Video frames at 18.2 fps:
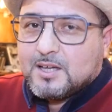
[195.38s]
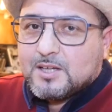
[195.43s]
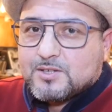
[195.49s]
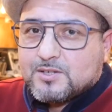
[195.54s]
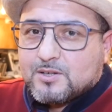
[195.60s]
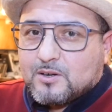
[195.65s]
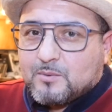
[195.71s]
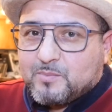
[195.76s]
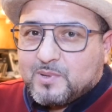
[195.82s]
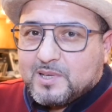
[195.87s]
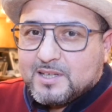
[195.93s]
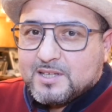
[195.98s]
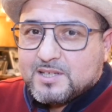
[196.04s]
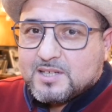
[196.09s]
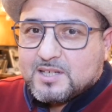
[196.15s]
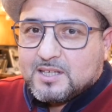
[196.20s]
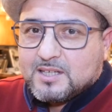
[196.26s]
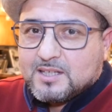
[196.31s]
So
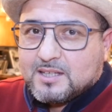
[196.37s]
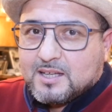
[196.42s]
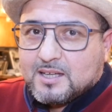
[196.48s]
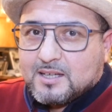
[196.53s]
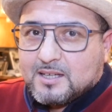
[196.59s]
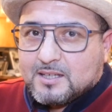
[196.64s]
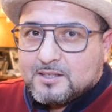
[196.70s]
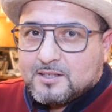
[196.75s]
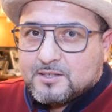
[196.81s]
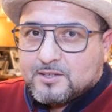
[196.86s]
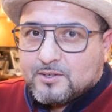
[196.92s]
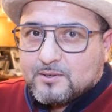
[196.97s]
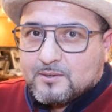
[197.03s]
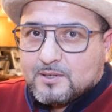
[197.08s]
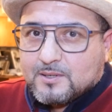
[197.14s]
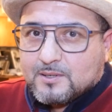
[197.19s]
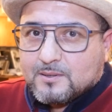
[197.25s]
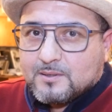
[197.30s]
please see the
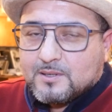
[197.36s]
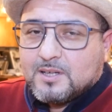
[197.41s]
editorial